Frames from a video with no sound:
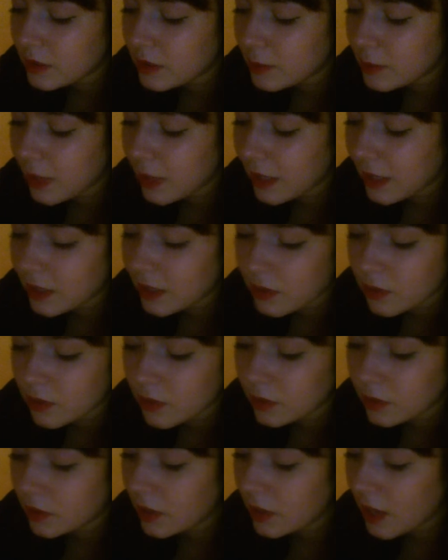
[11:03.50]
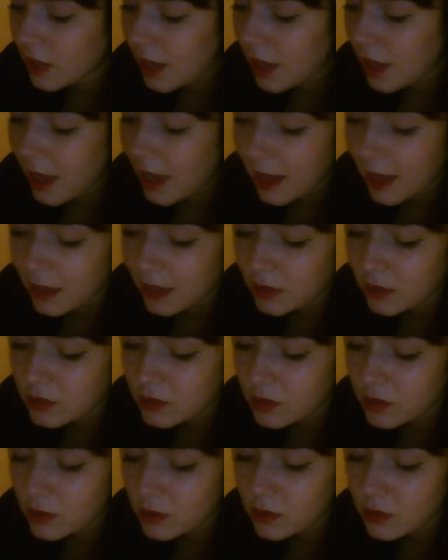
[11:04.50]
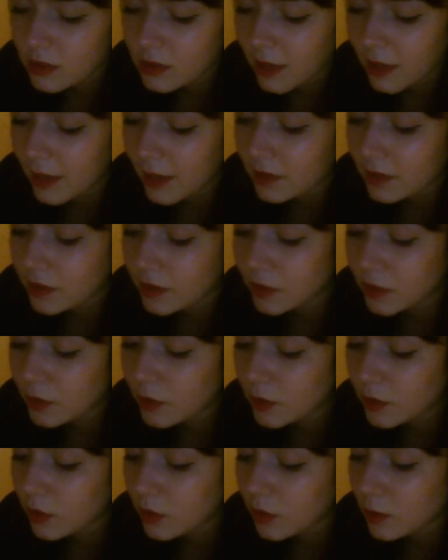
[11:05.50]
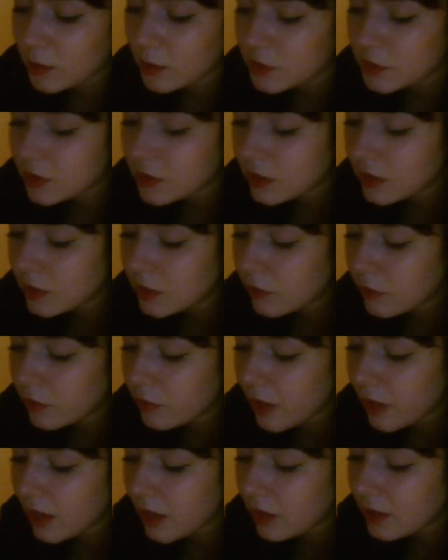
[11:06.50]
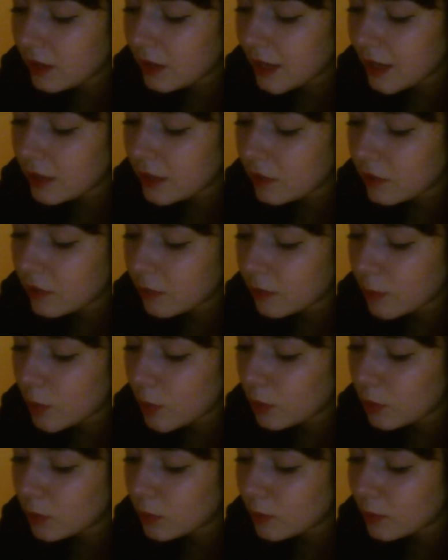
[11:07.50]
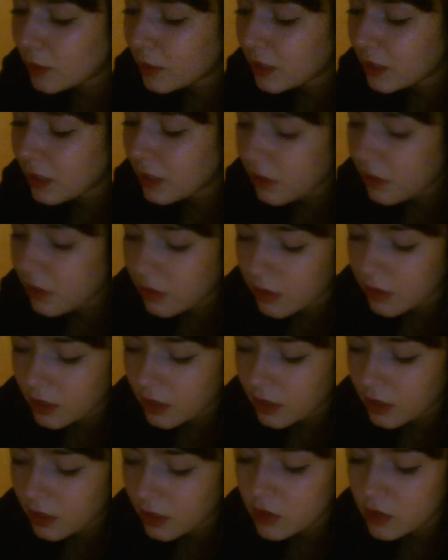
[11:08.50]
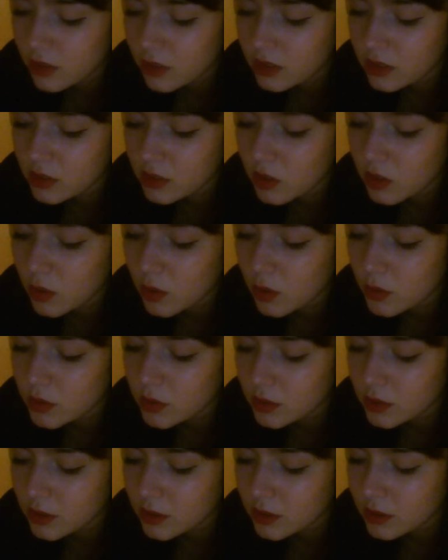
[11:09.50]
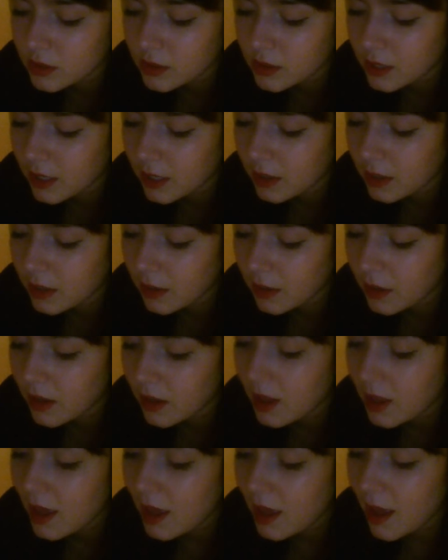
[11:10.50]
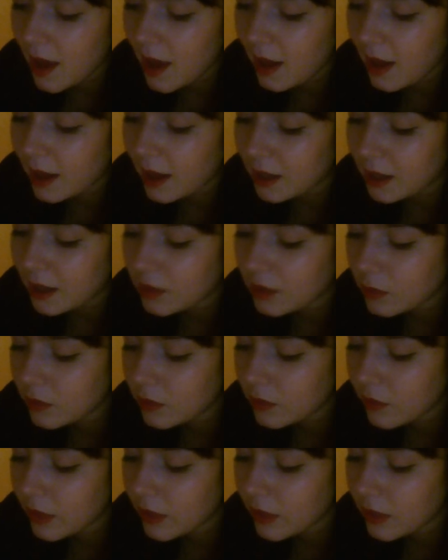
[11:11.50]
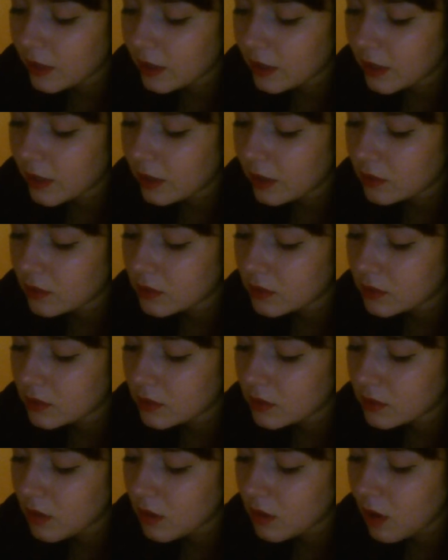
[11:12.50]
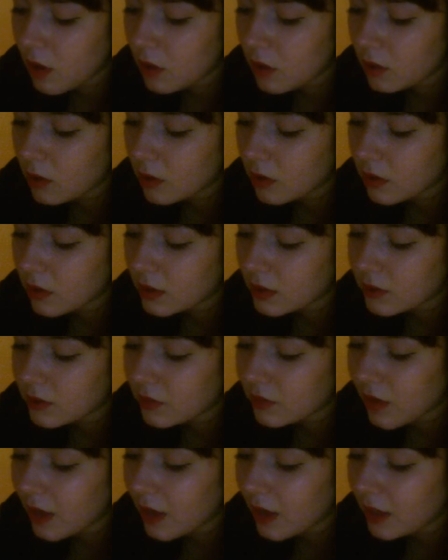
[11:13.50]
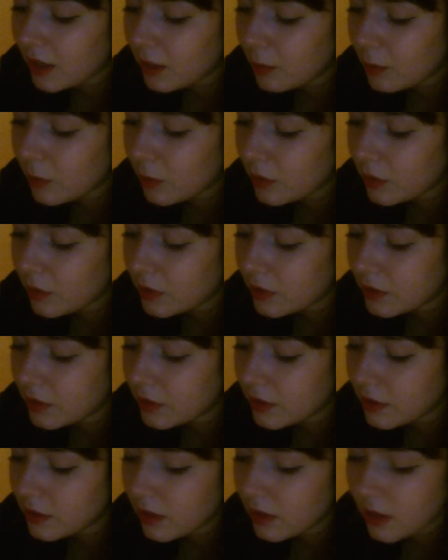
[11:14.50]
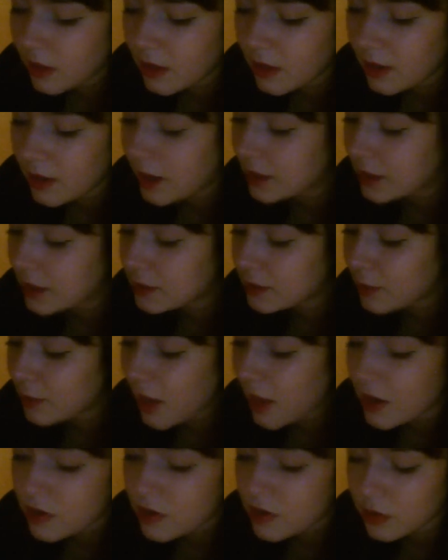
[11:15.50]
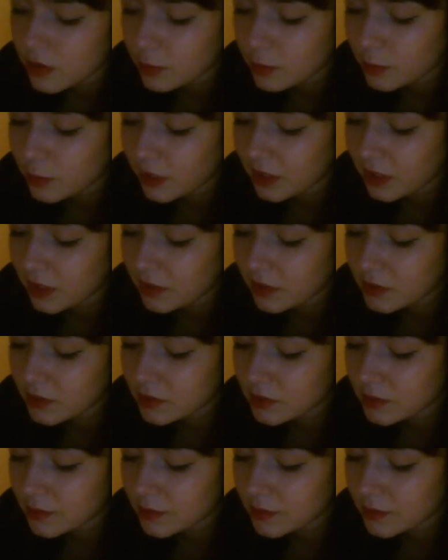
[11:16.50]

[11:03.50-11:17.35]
back into a hand so slender you could almost see the frail net of bone beneath the translucent skin, a hand with fingernails as long, as finely pointed, as banjo picks.